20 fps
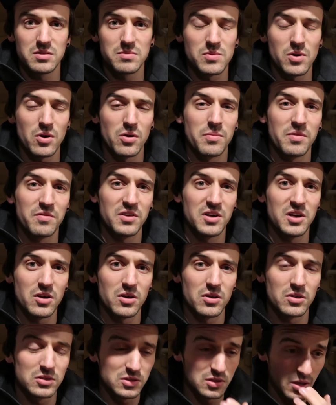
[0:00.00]
in all my
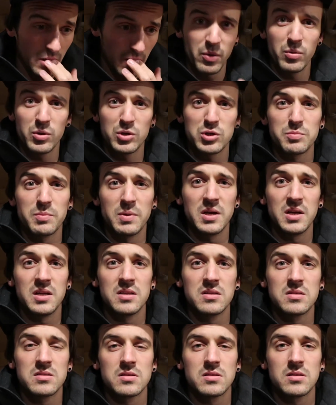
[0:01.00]
videos, which
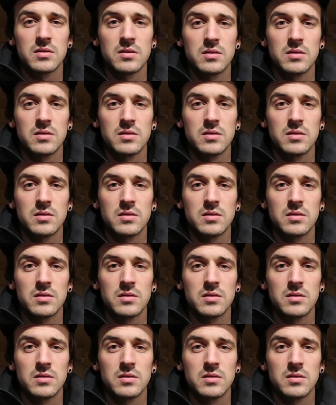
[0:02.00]
means